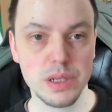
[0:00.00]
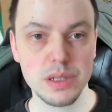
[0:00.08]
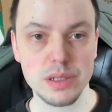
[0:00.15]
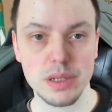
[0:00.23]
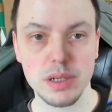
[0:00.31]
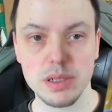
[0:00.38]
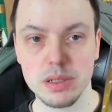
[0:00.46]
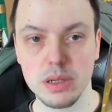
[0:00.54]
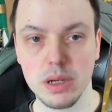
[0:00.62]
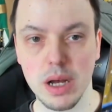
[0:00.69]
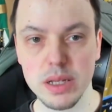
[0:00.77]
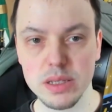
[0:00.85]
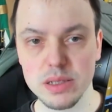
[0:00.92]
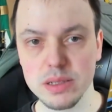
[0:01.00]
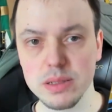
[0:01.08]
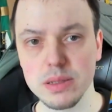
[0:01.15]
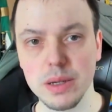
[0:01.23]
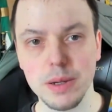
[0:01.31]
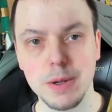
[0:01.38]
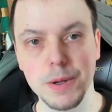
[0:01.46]
this is
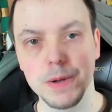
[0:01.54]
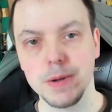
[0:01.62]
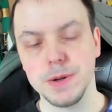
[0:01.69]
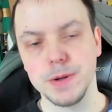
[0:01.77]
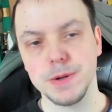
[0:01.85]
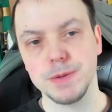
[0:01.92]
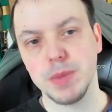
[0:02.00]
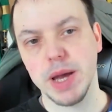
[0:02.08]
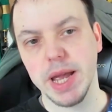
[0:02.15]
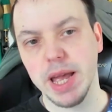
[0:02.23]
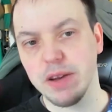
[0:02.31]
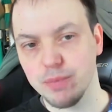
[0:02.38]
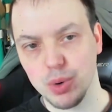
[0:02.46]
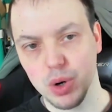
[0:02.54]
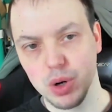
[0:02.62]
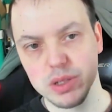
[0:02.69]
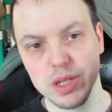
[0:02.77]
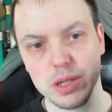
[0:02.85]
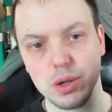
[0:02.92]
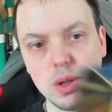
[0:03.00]
Hudson. Um, I have
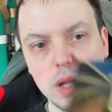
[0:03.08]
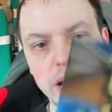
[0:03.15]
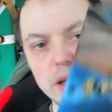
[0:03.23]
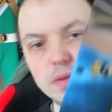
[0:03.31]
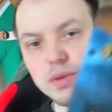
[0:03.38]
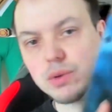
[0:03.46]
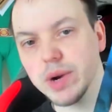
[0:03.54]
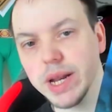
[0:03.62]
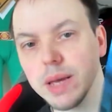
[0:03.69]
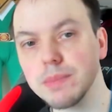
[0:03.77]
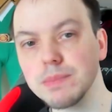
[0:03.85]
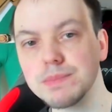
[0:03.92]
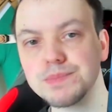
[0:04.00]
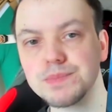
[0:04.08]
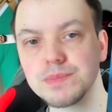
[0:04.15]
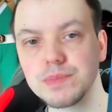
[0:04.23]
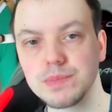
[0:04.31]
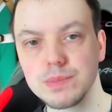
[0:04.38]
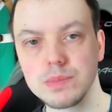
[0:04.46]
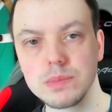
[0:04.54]
Bronx and Goliath already.
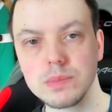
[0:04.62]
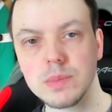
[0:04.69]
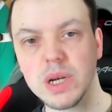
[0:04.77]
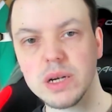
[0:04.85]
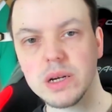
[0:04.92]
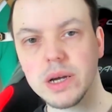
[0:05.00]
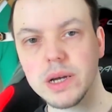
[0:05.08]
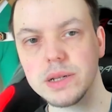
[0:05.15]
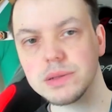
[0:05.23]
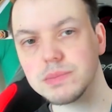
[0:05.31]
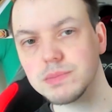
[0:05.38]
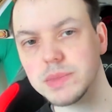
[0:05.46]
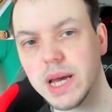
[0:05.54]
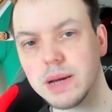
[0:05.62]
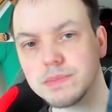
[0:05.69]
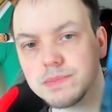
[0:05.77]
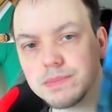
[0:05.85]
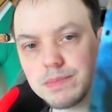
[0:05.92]
And yeah,